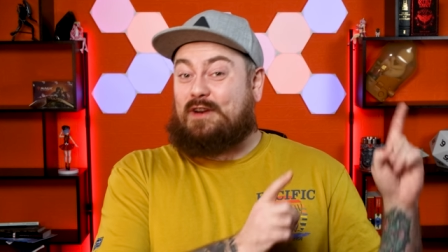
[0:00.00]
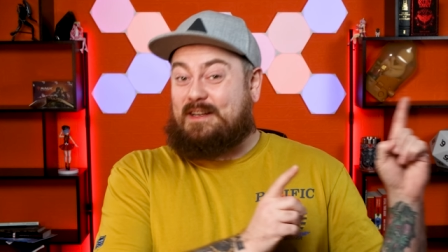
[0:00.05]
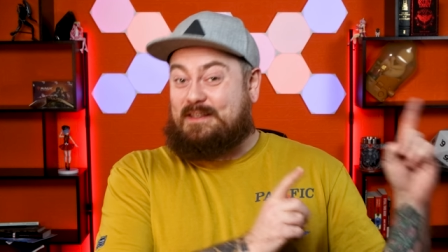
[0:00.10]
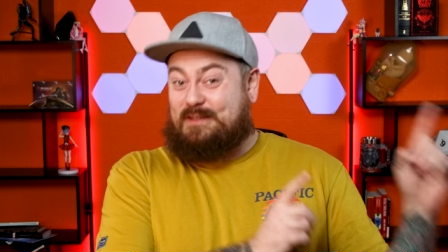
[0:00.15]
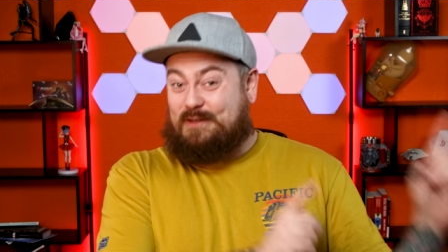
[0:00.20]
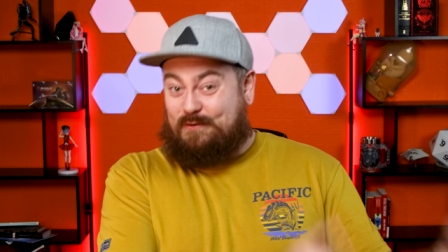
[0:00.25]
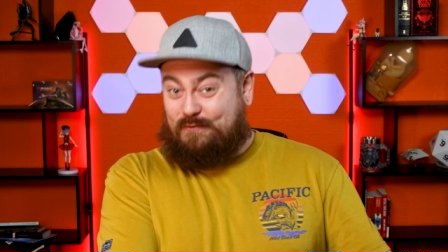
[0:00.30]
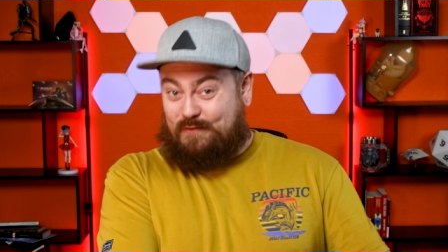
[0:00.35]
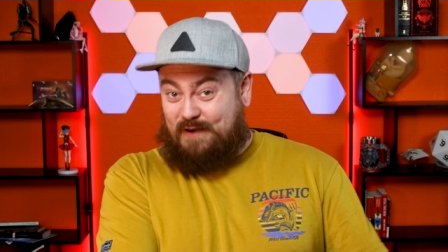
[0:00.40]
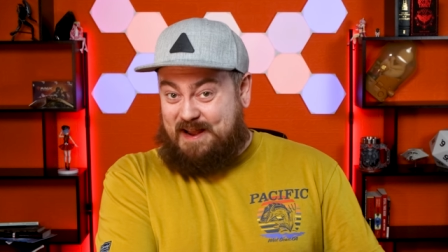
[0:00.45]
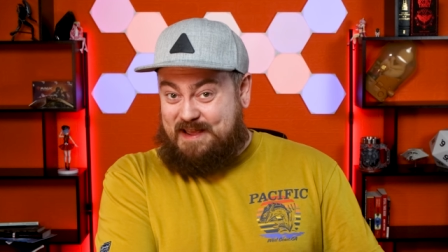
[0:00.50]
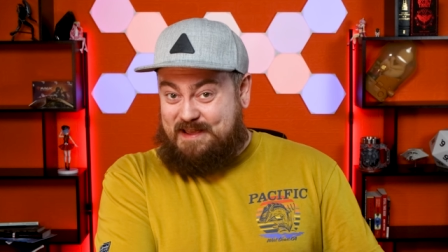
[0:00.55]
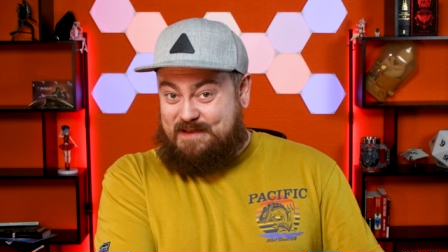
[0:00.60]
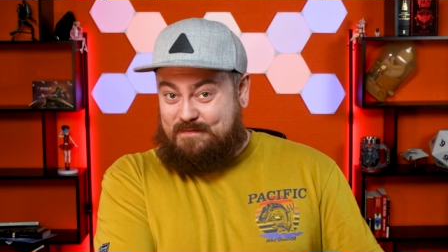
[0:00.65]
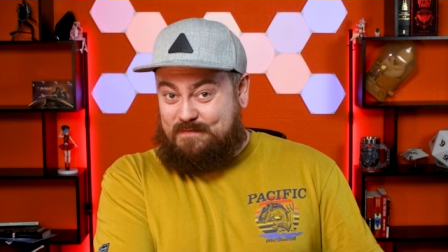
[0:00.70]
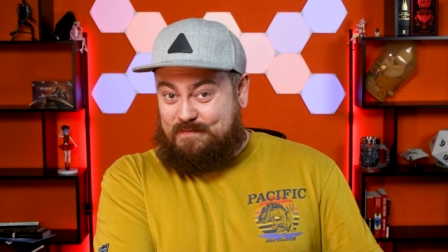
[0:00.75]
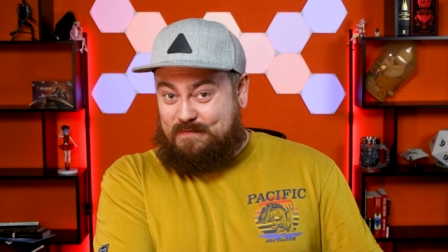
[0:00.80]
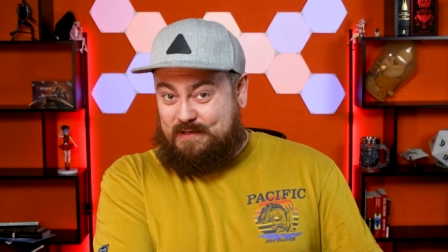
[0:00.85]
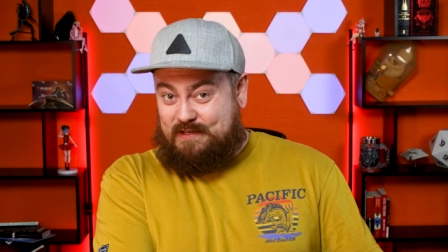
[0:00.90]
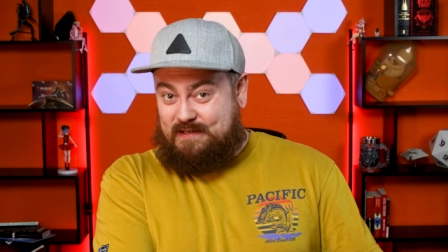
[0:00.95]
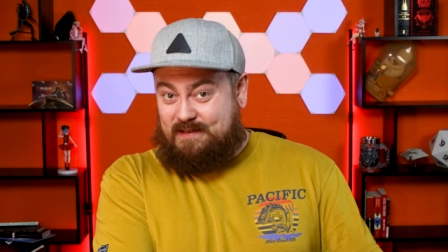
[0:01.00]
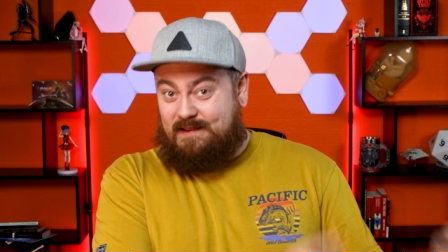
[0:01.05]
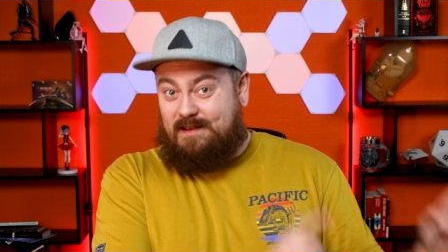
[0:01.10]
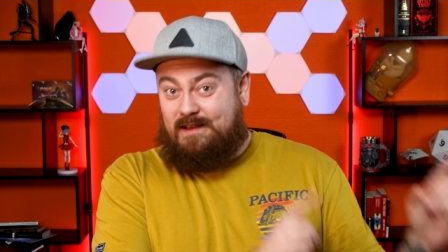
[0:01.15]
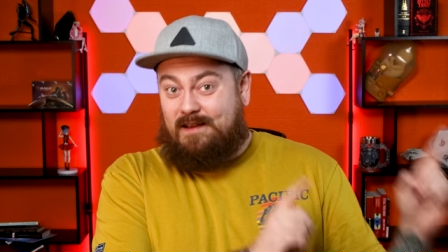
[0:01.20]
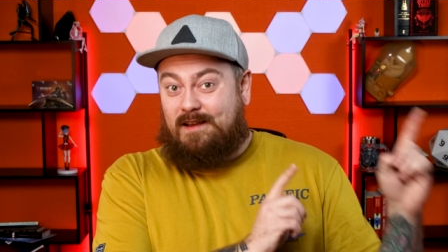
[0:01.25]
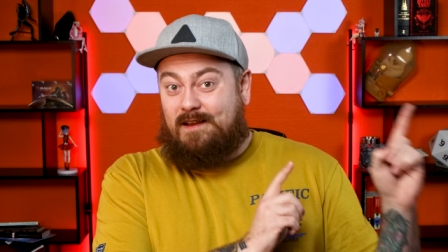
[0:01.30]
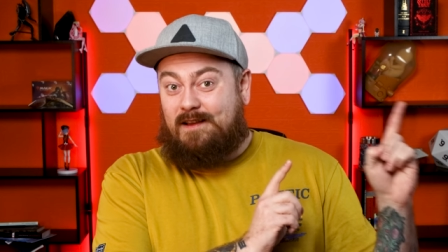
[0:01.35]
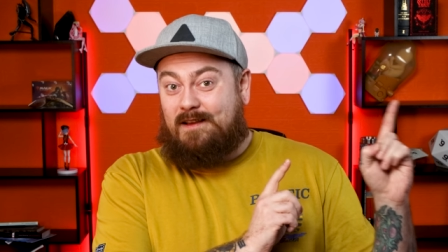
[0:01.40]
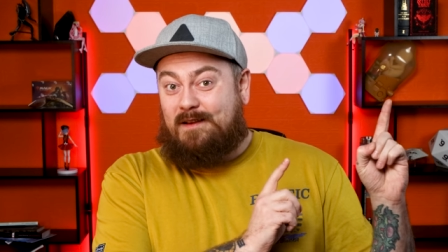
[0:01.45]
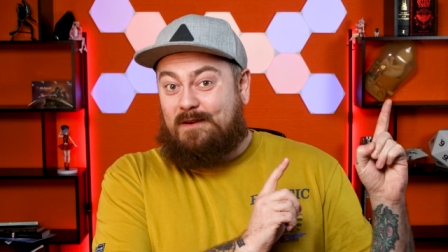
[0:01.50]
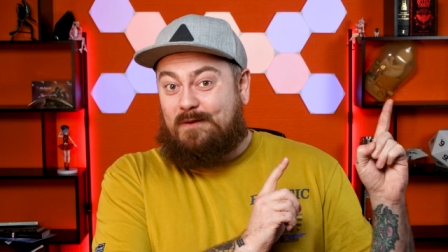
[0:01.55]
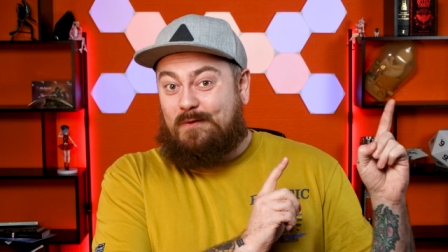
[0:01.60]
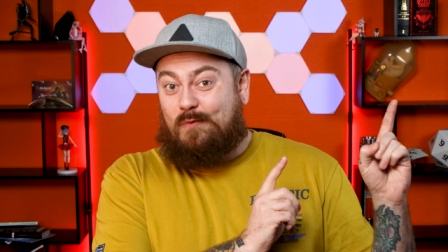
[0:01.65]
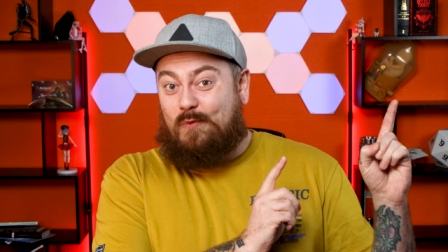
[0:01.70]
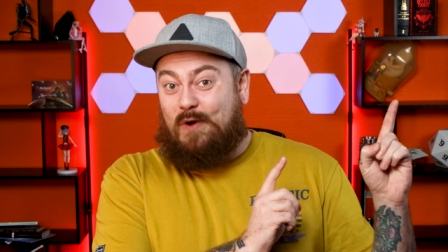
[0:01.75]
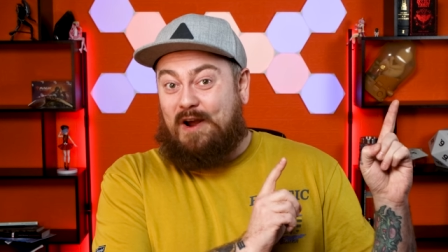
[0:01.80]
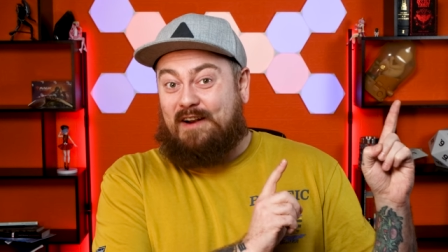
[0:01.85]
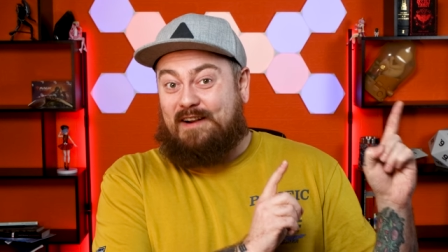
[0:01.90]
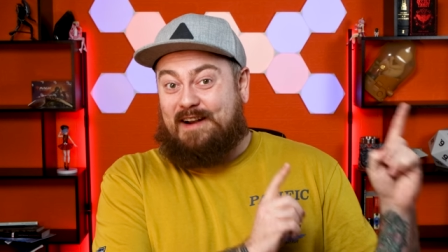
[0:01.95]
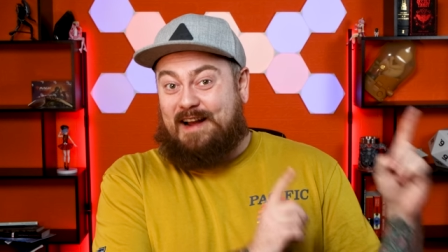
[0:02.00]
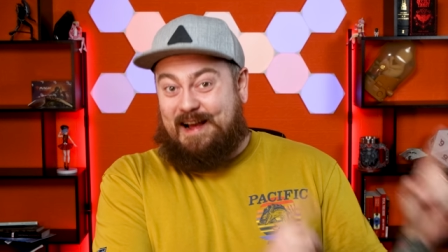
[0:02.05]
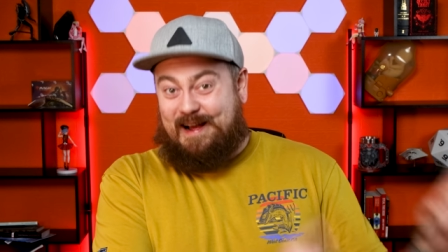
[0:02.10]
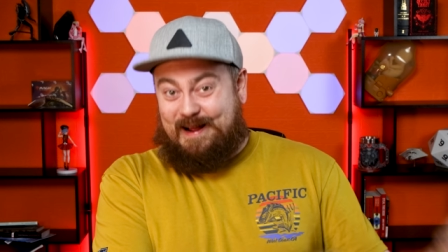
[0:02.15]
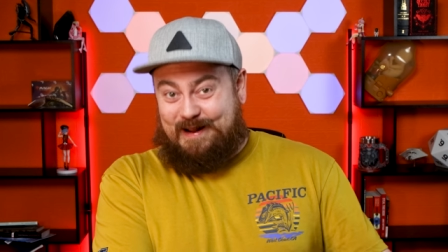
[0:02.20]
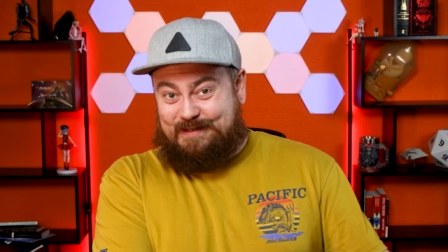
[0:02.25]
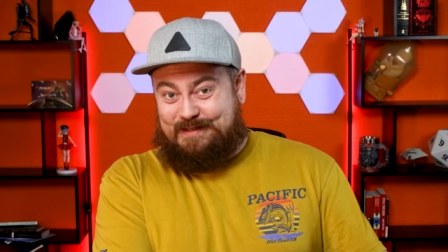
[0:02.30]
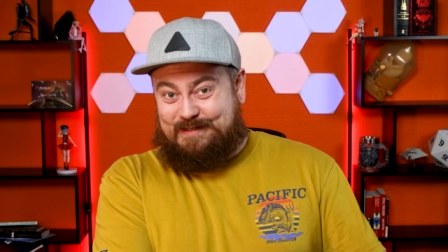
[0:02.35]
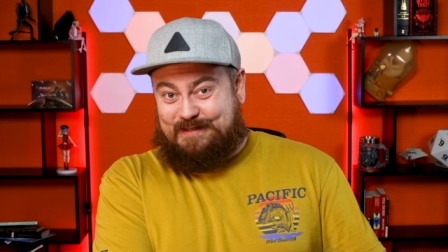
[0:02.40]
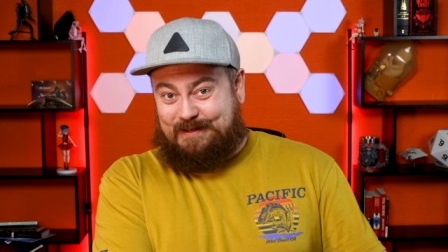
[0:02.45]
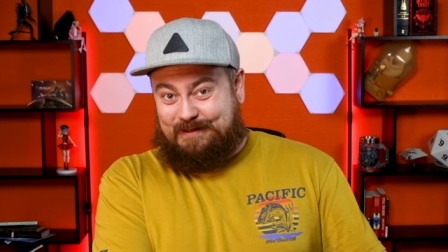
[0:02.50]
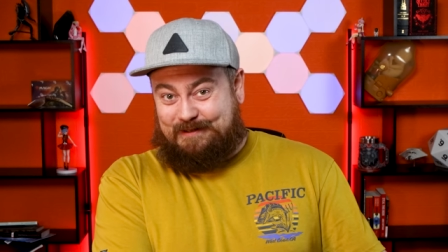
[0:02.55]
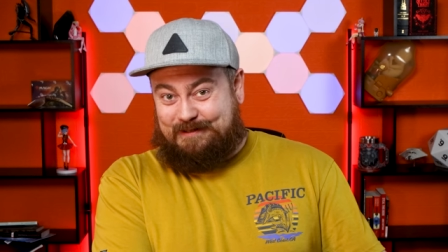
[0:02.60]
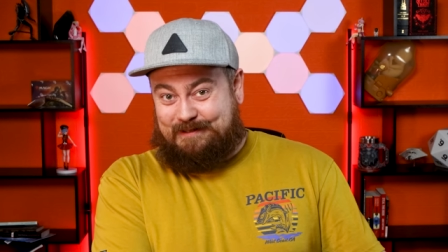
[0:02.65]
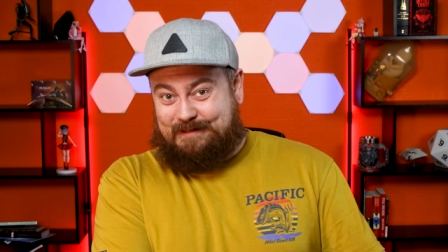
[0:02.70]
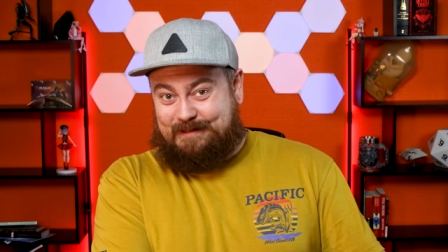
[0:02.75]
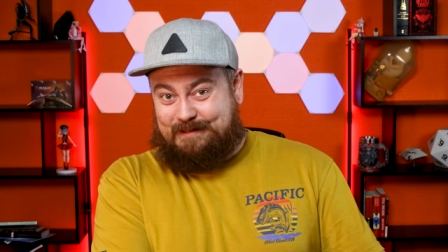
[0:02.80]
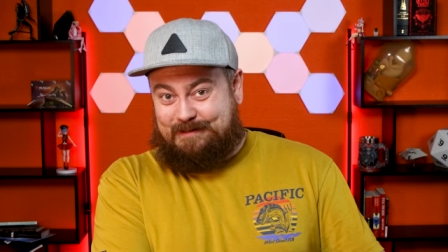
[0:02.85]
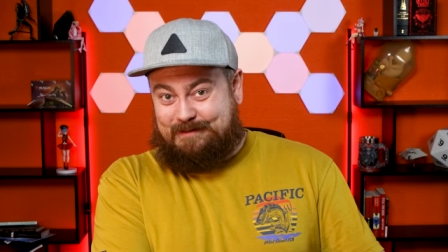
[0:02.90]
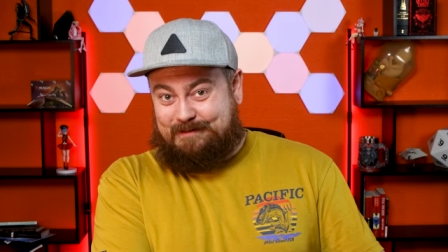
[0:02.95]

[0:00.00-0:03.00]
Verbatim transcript: his crimes were answered.